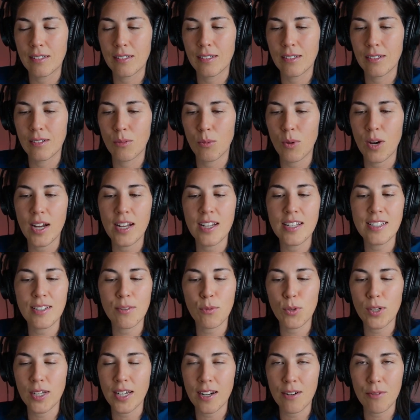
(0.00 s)
why is
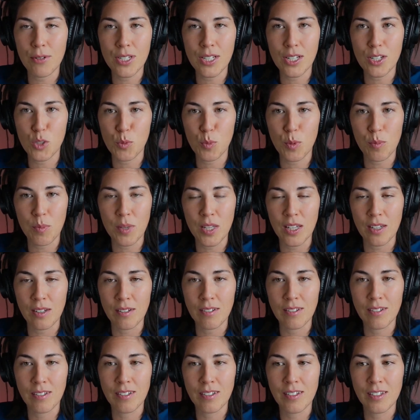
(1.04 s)
everyone getting results but me?
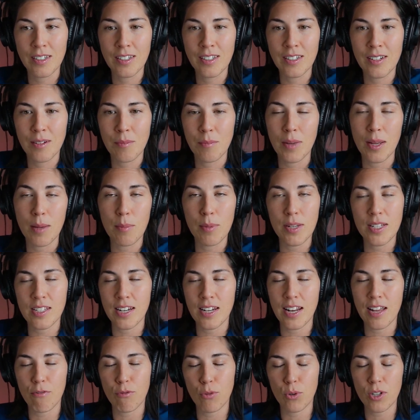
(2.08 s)
Maybe it's an
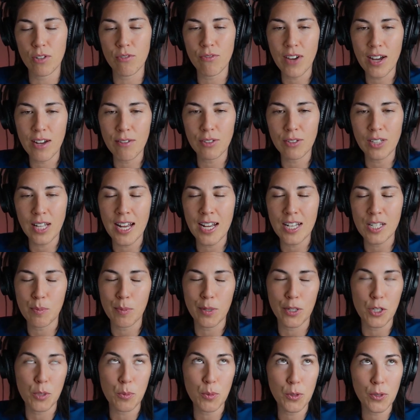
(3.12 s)
F45 class,
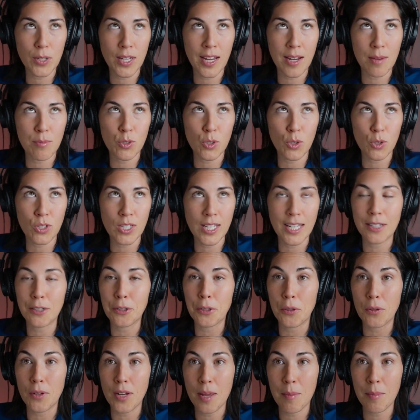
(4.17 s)
Barry's Boot Camp, Soul Cycle,
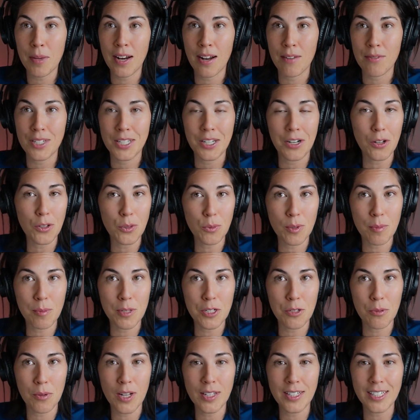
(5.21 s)
you name it. I've seen all the women
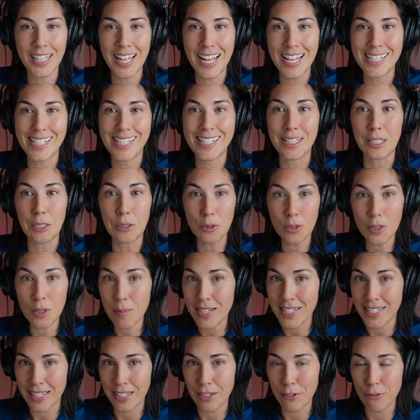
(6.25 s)
do all the classes, including
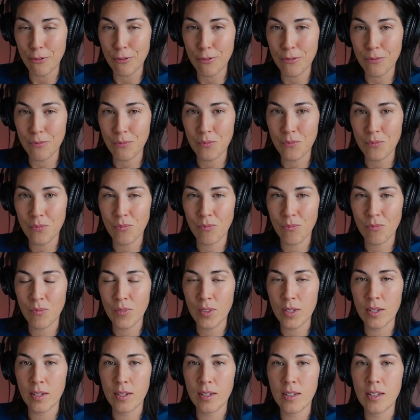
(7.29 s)
myself.
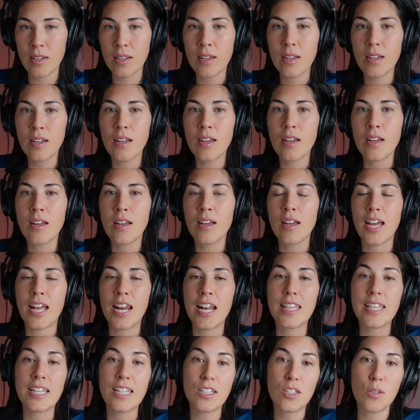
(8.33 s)
And I
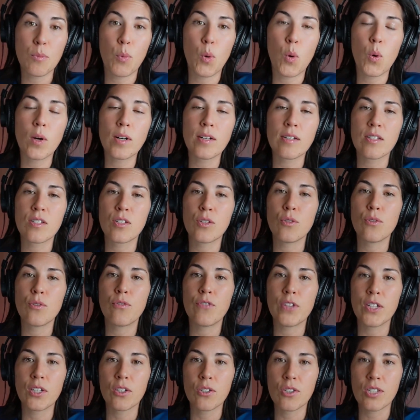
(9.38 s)
think it's important to
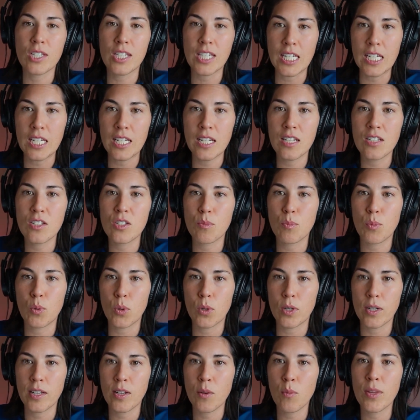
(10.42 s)
feel seen and
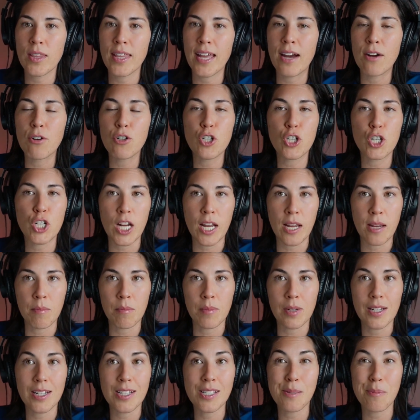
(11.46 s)
supported without shame,
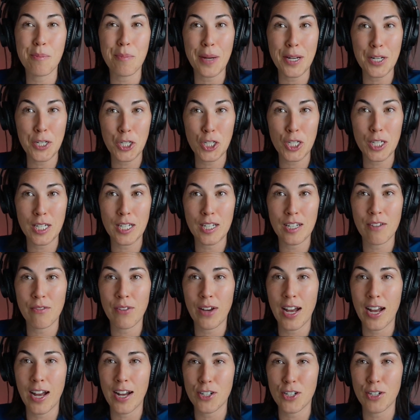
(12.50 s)
especially if a
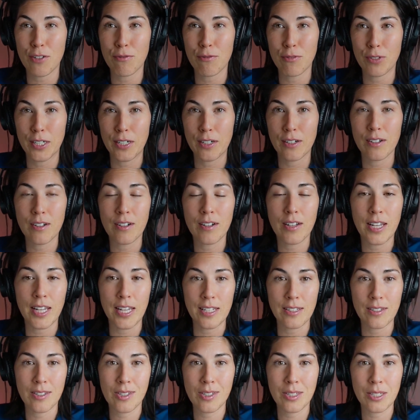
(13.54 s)
Hashi flare
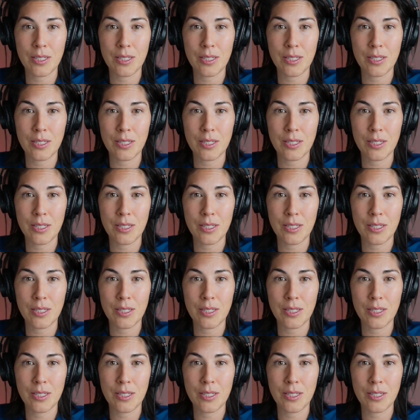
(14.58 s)
hits.